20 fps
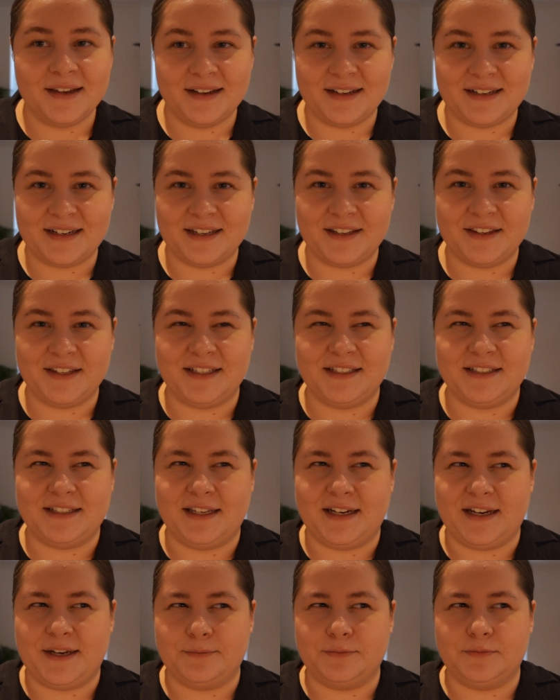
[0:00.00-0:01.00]
and I think
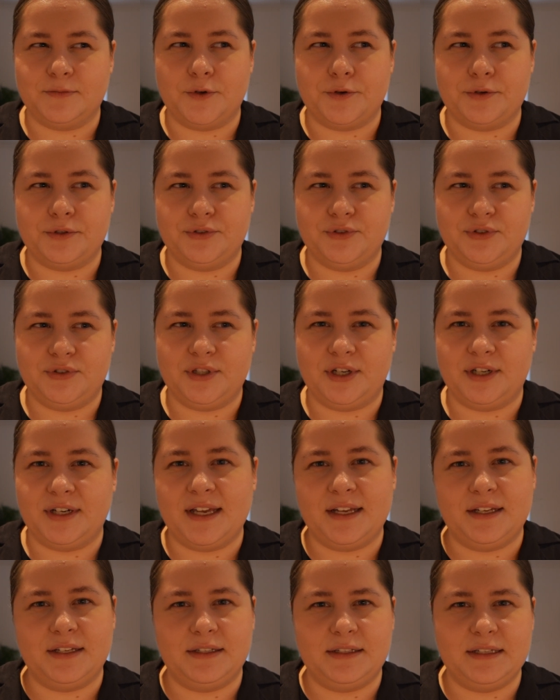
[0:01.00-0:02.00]
that I'm going to start
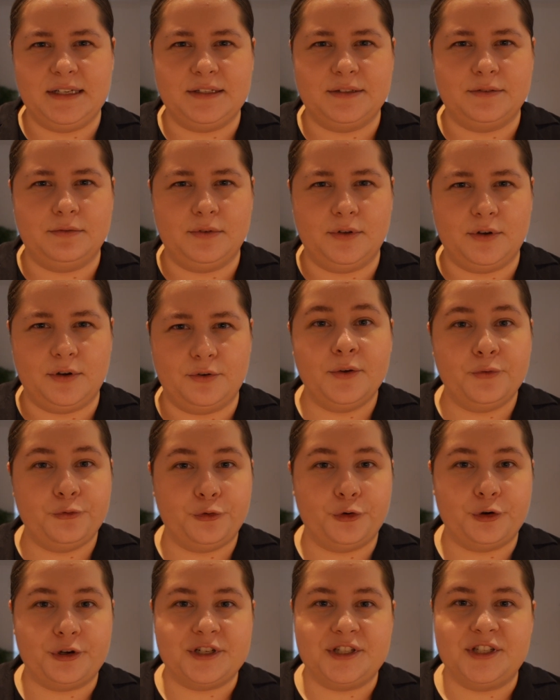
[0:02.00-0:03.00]
editing the vlog
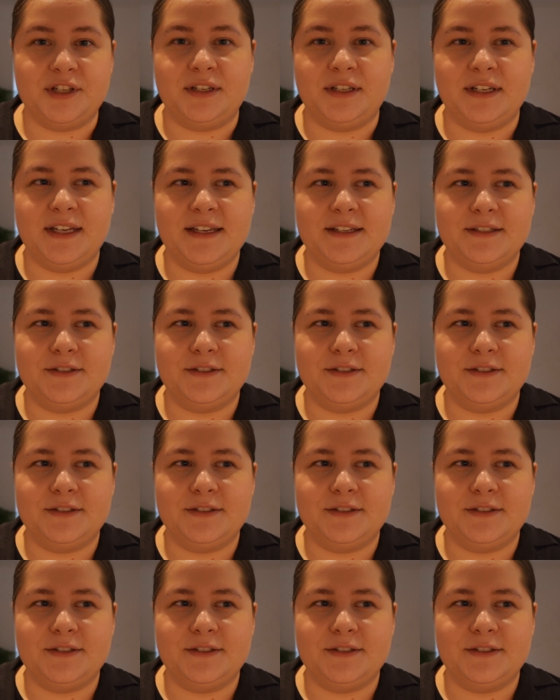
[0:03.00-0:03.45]
for Sunday.